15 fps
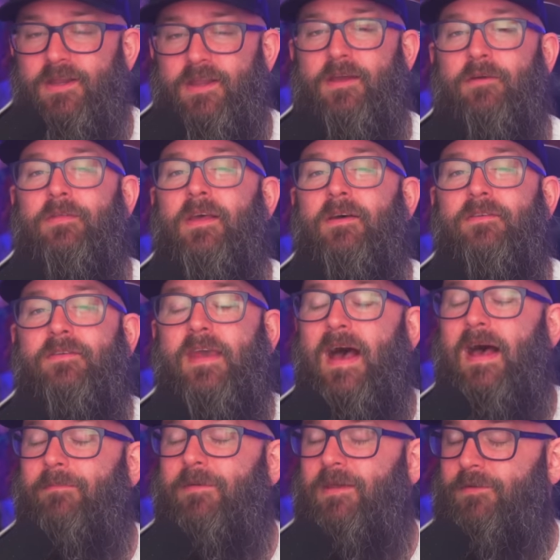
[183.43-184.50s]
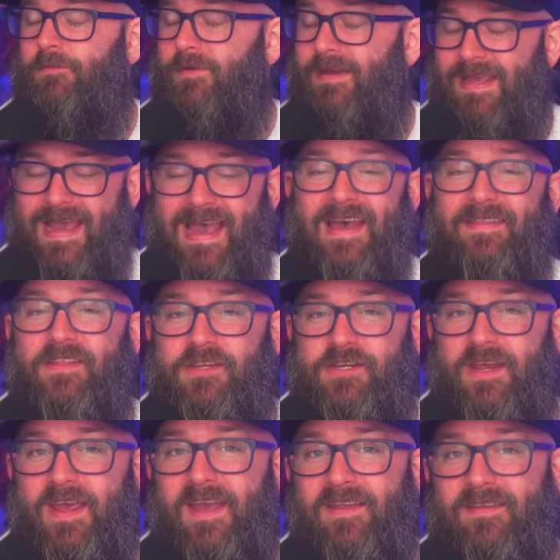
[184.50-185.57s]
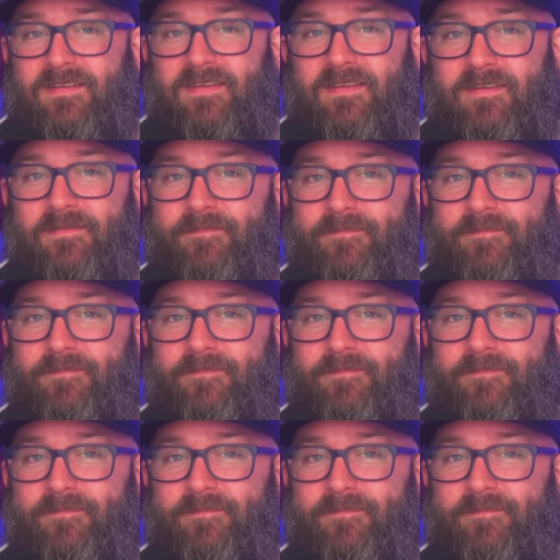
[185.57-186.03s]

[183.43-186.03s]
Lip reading: nuked those commies when he had the chance.